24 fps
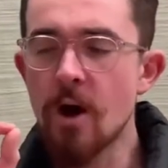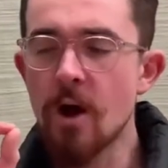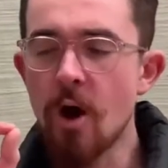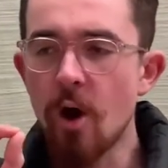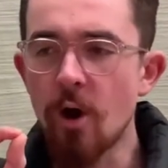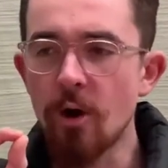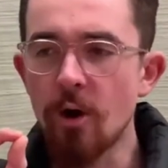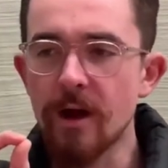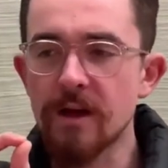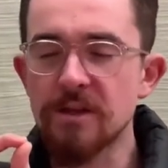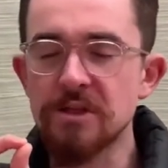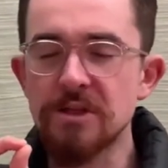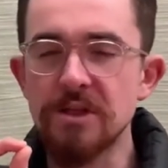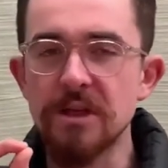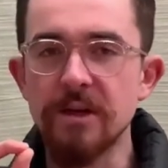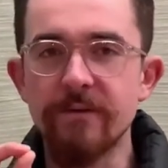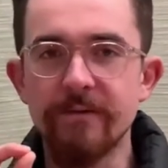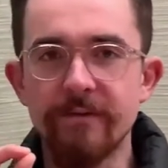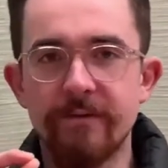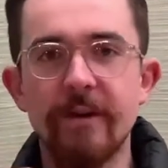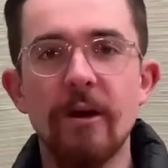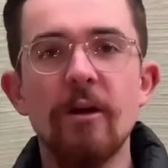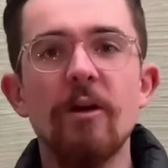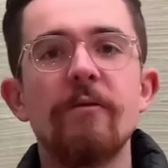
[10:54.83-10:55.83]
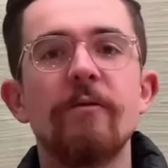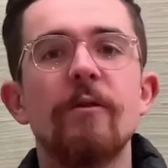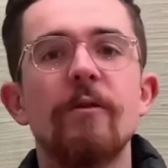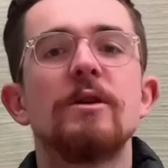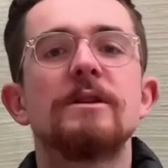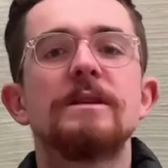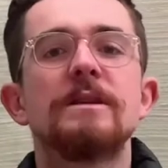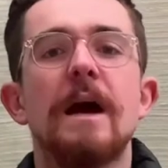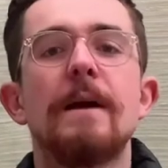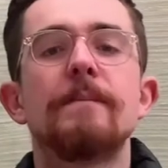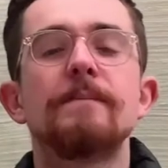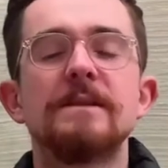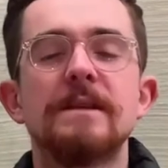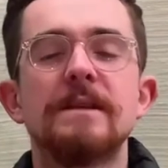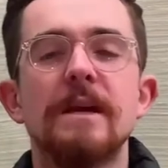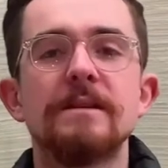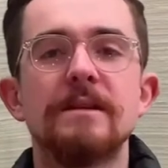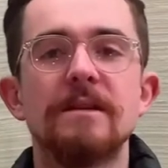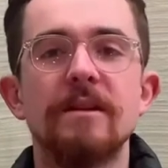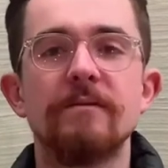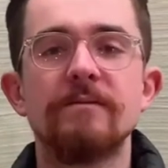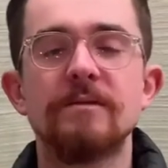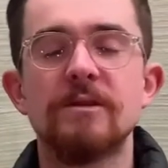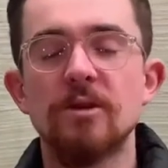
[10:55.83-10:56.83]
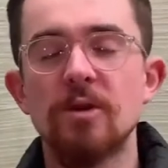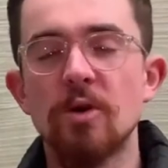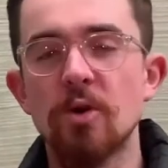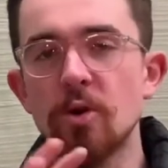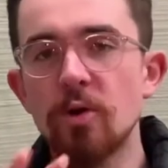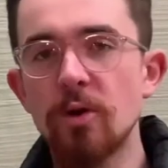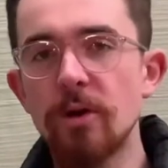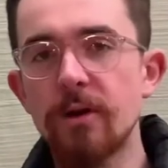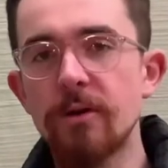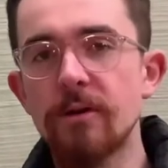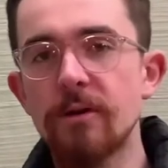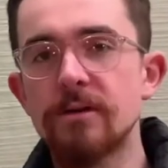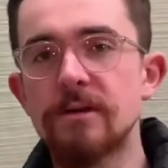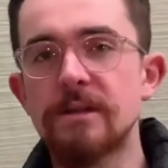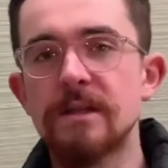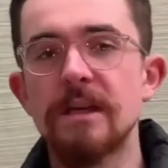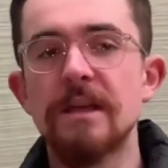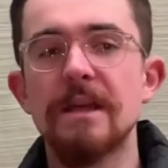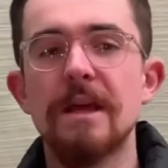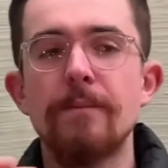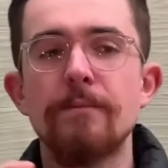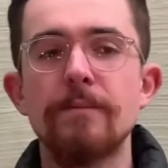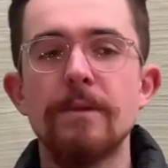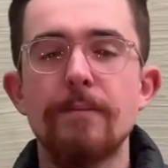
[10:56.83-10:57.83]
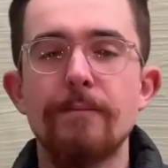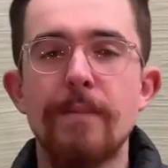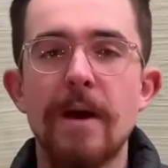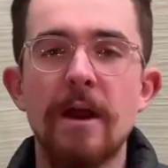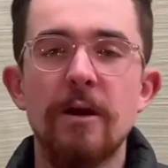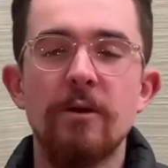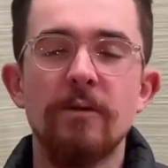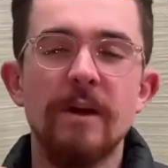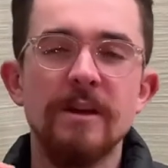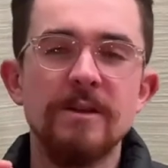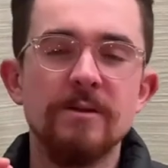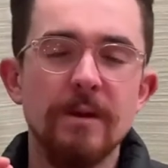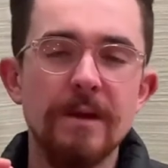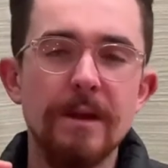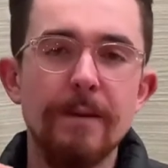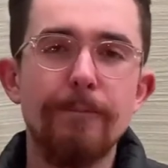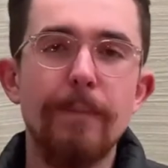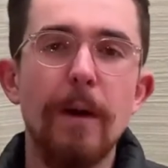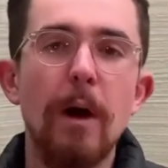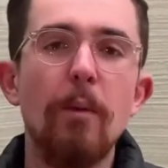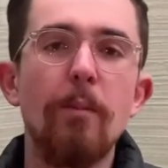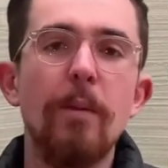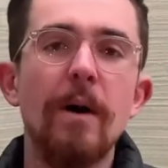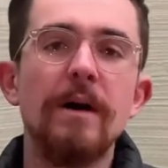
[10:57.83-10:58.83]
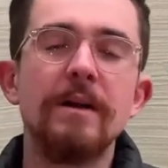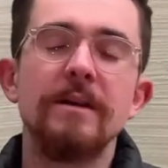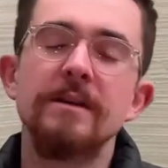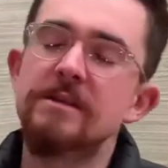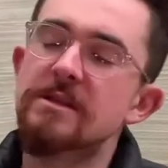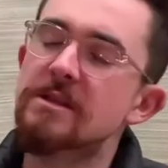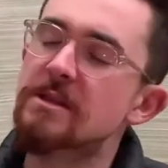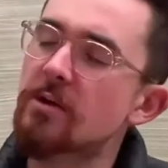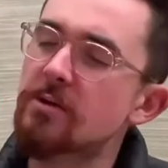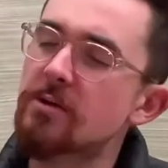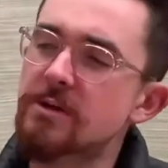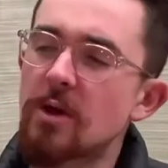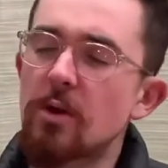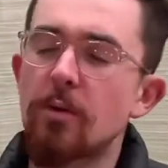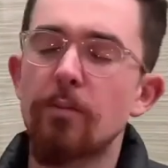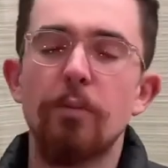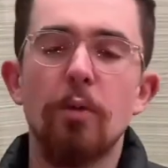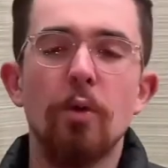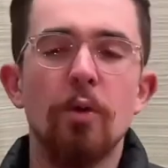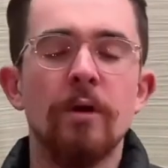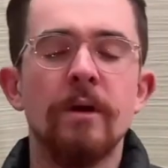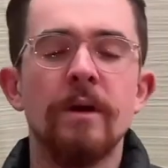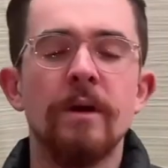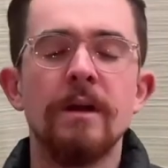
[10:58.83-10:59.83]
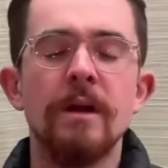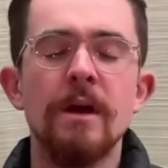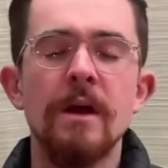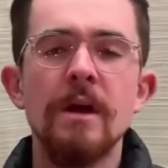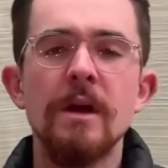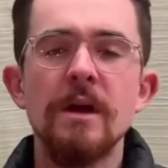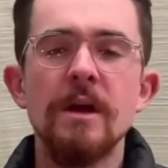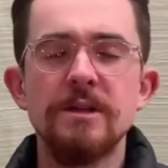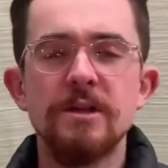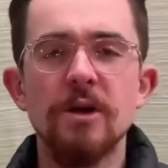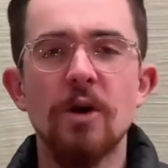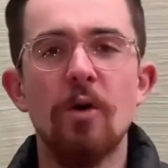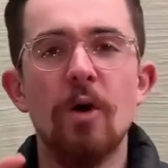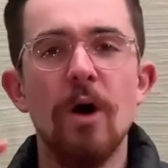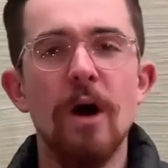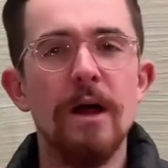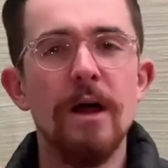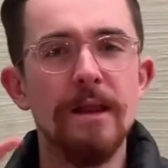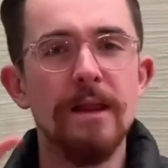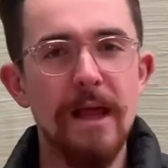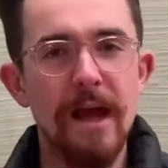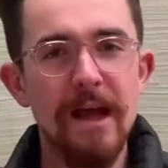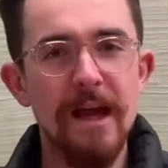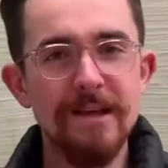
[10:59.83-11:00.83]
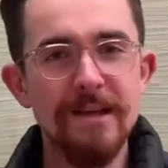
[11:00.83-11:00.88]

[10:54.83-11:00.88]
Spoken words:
are actually very, very time sensitive. So the earlier you see them, the better. That's why the bell button is so, so important. So like,